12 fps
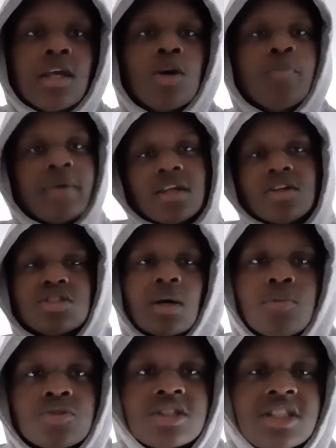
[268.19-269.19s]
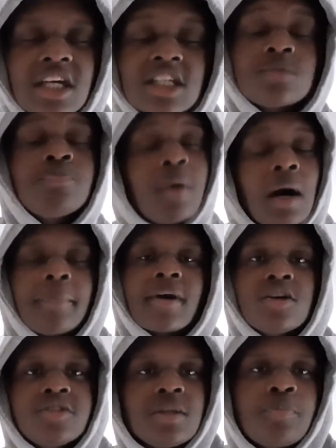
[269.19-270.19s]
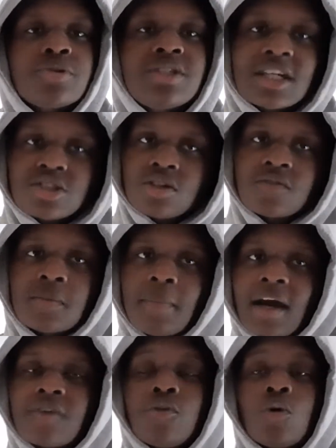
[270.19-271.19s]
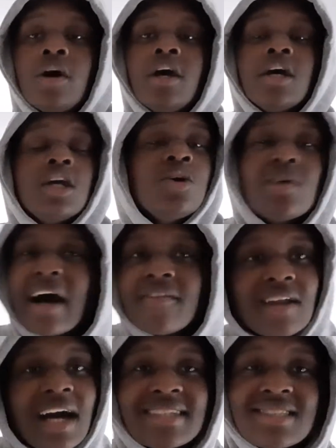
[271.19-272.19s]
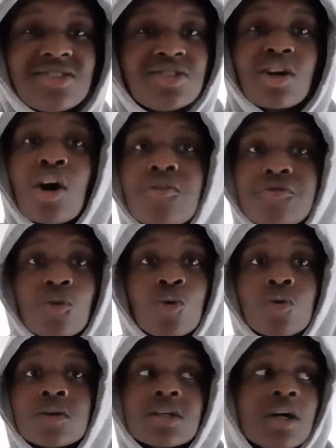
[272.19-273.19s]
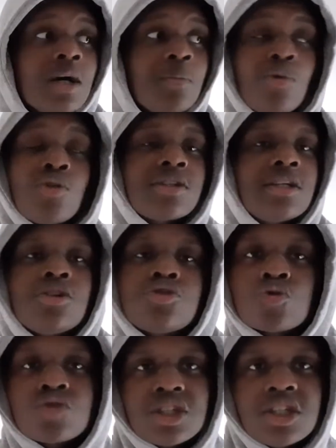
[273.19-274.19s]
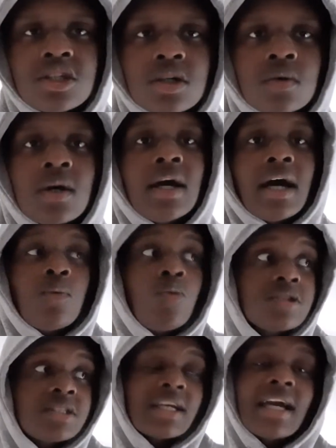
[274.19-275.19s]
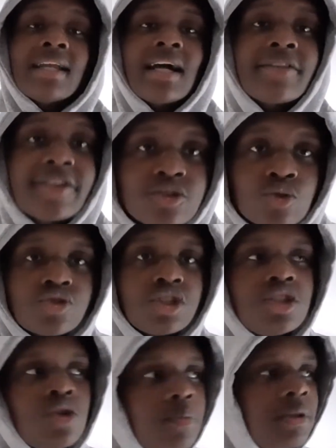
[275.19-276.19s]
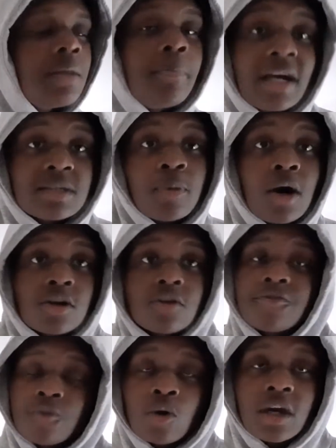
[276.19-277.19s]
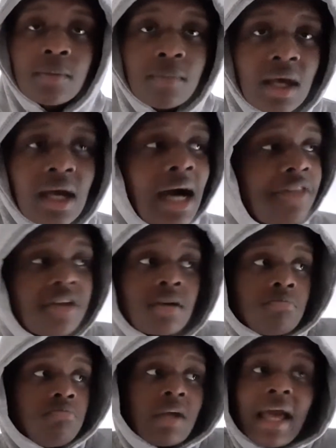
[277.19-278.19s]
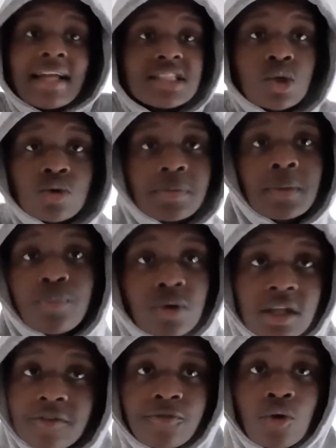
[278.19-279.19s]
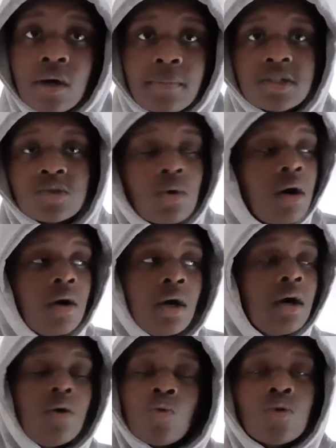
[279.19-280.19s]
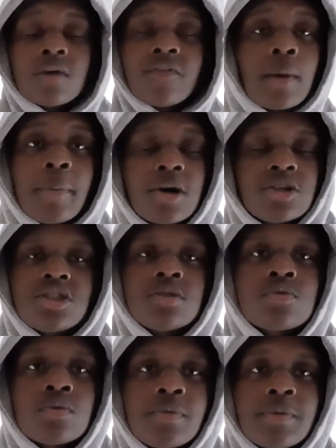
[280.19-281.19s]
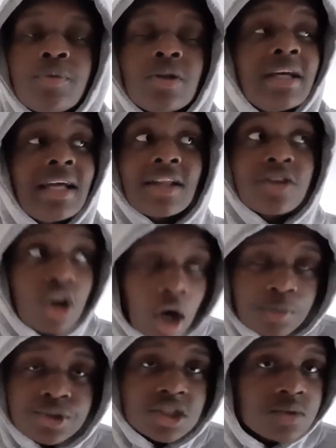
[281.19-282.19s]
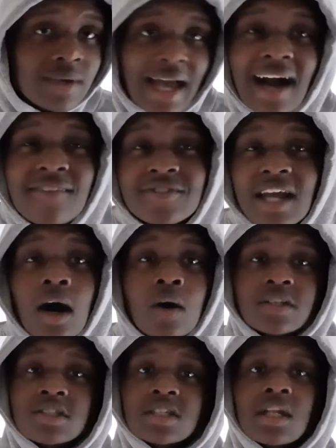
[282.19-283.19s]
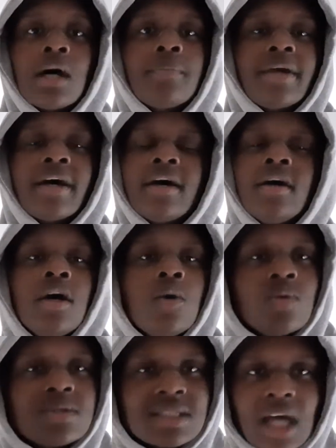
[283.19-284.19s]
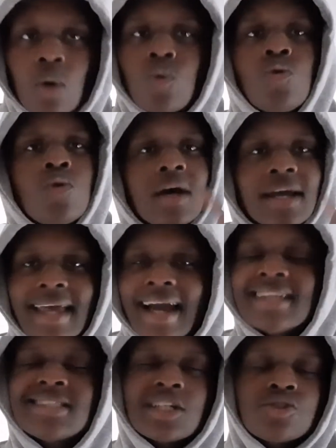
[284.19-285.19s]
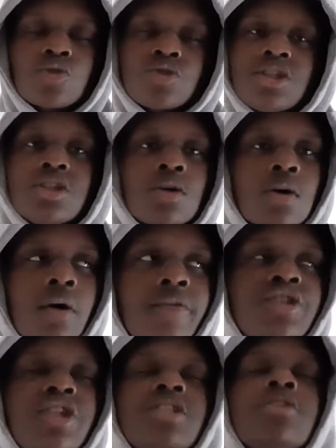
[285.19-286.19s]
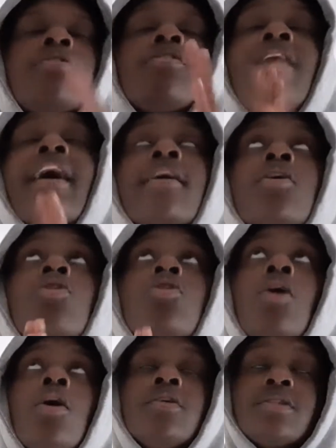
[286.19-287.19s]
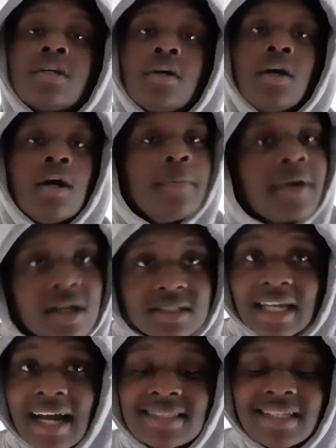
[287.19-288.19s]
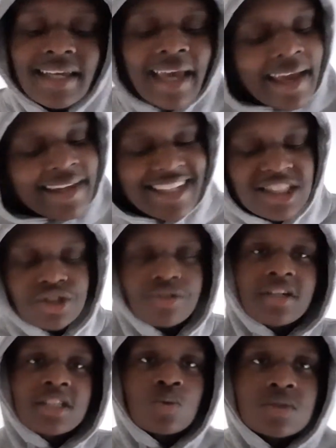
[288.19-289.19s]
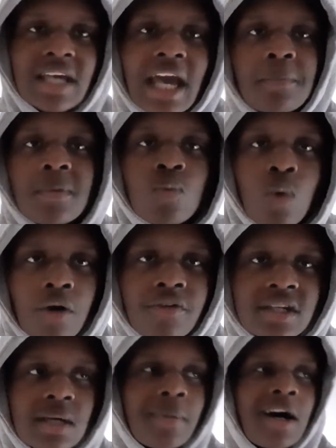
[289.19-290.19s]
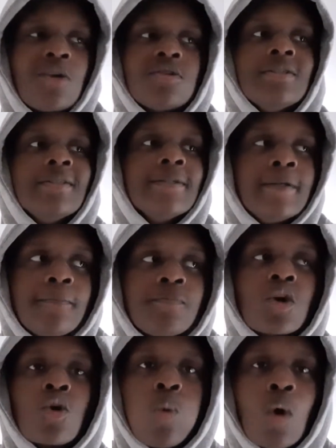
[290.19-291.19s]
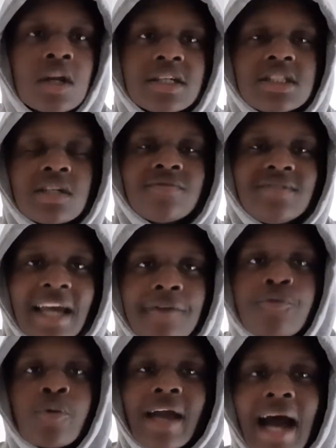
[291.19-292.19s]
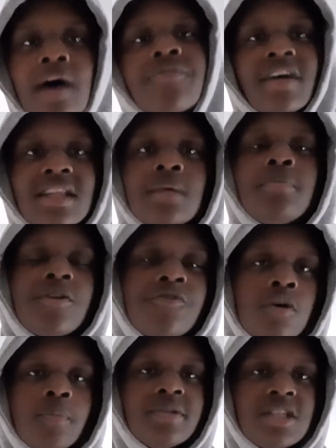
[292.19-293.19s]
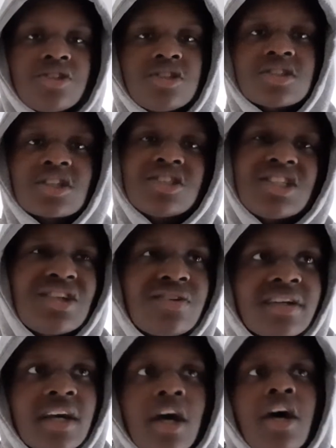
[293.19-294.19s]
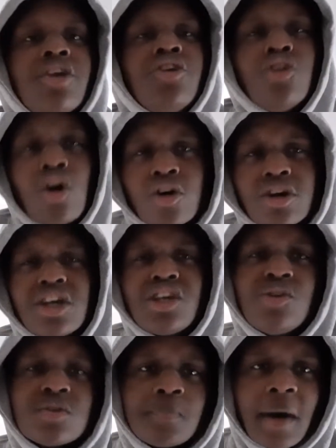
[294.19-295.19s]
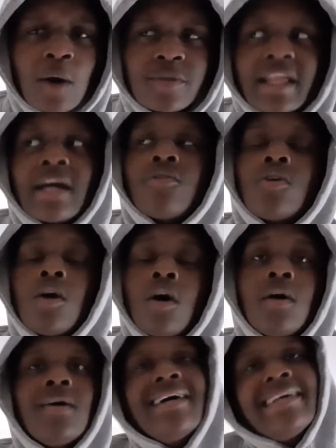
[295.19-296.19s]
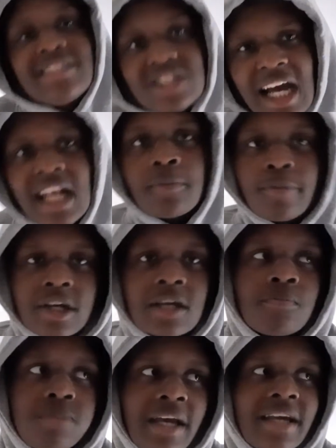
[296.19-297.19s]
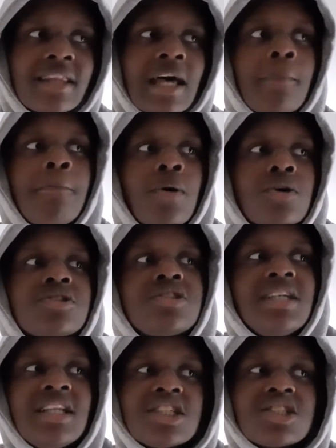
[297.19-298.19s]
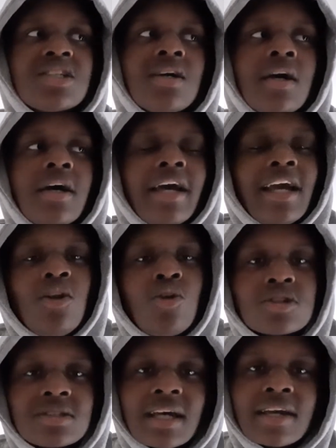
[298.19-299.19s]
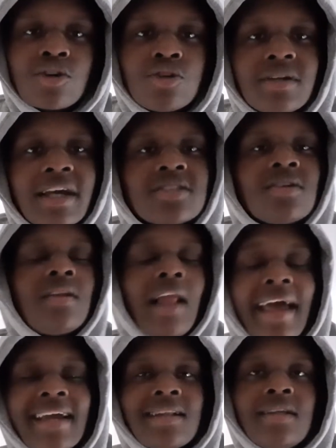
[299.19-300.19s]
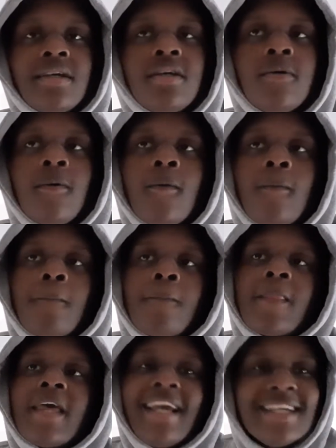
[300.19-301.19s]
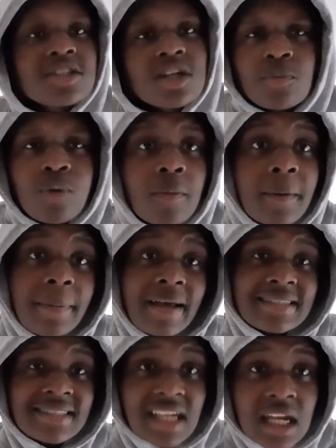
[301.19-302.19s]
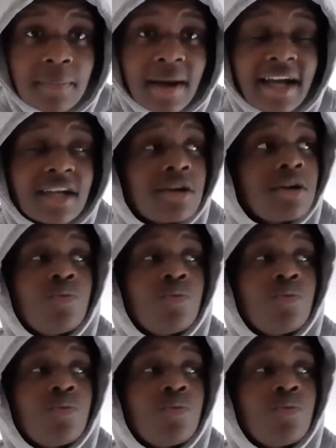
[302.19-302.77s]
He'll be in a double 6, but because of the protection of the back four, he'll have license to go forward more than a Jorginho. And once again, I think Jorginho will be the best partner for him. I think Kante would be brilliant for him as well. All of our partnerships would be brilliant. And the options we have now at this club, yeah, with Saul, Kante, Jorginho, and Kovacic, thank God. Because Kante getting injuries was getting me worried about the quality of depth we have in the midfield positions, considering you're not going to use Mount there a lot. Chalobah can play there, but Cena's it looks like Koundé is unlikely. He's going to probably play at centre-back.